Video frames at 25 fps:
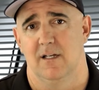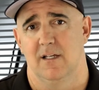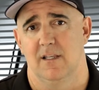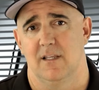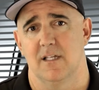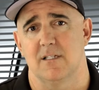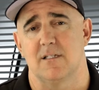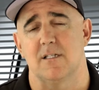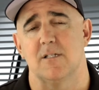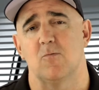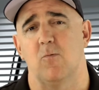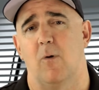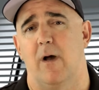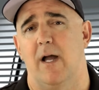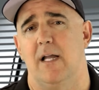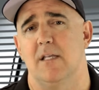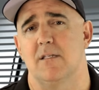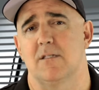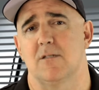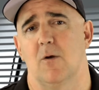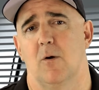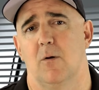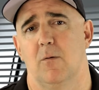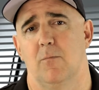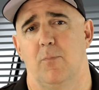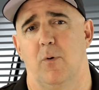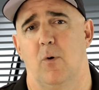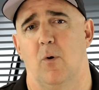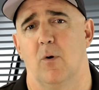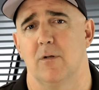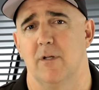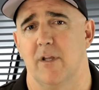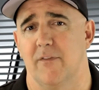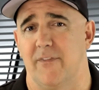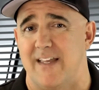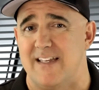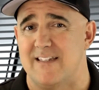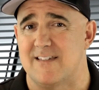This is why it's so
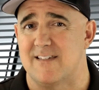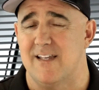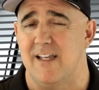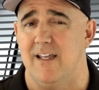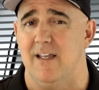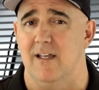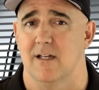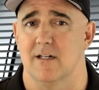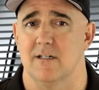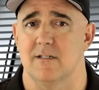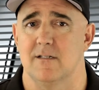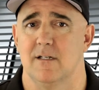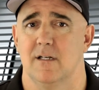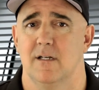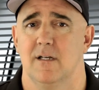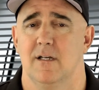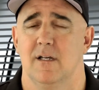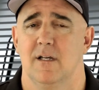important that they see it.